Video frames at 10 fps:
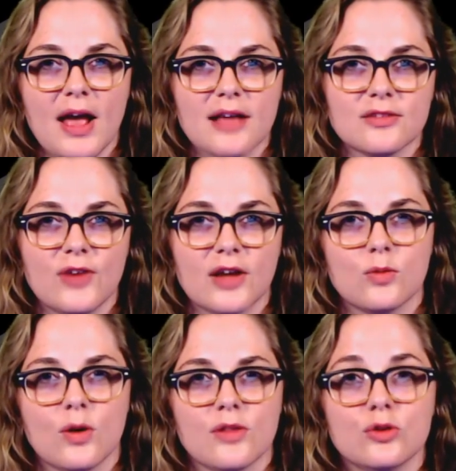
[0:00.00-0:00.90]
Effect,
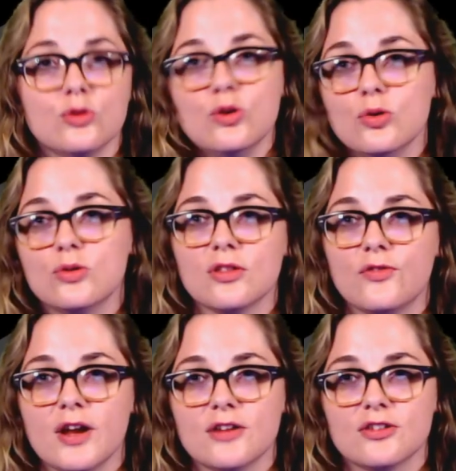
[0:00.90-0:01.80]
whether you're new to the
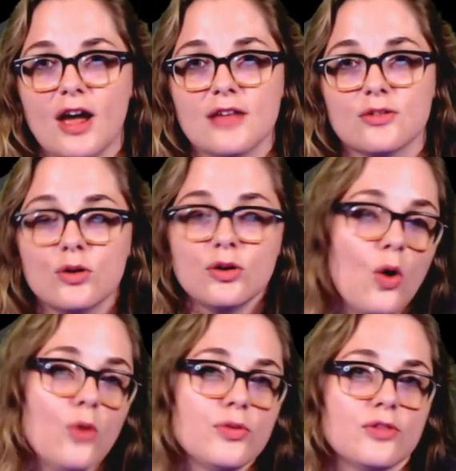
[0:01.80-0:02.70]
franchise or you're
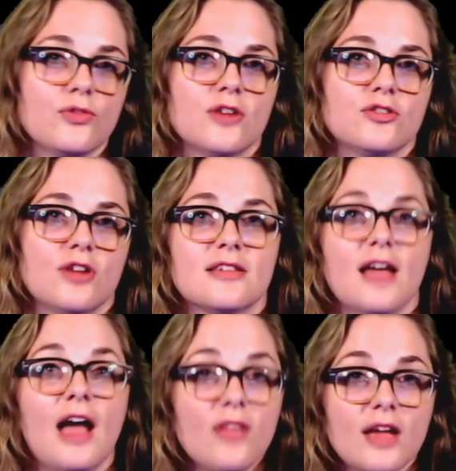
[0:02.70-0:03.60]
old to the franchise.
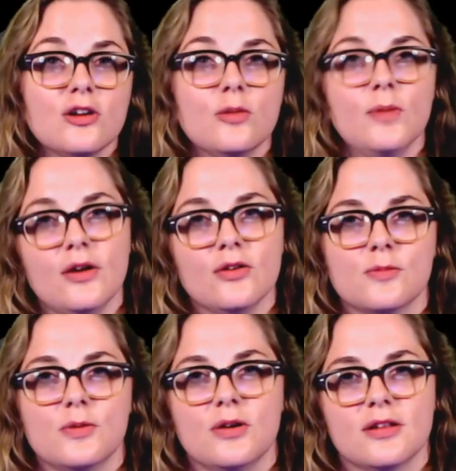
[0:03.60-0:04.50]
I'd like to hear about your
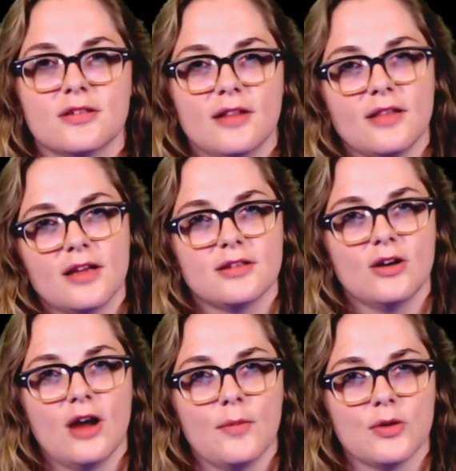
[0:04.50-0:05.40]
experience, and I'd like to hear
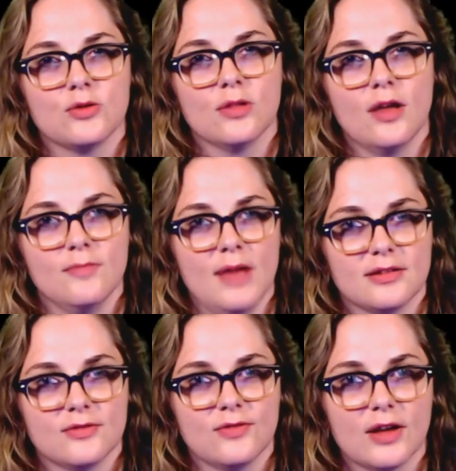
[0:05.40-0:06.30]
how much you love Mass
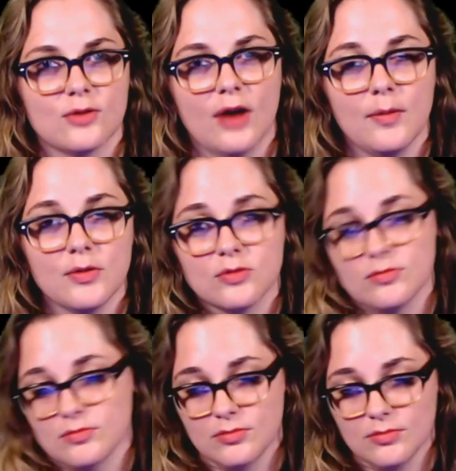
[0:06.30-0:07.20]
Effect or how much
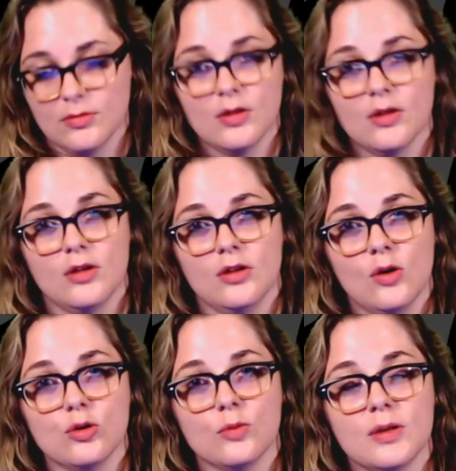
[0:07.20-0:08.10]
you know,
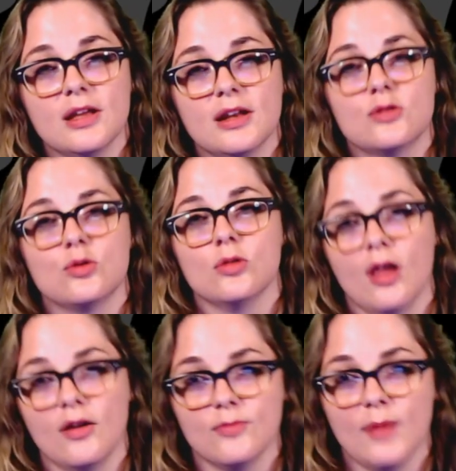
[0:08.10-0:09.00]
you're beginning to
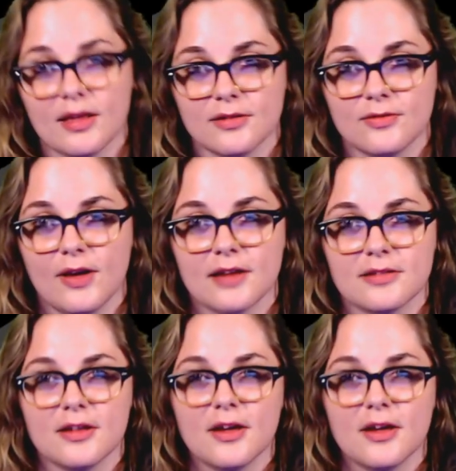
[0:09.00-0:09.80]
love Mass Effect.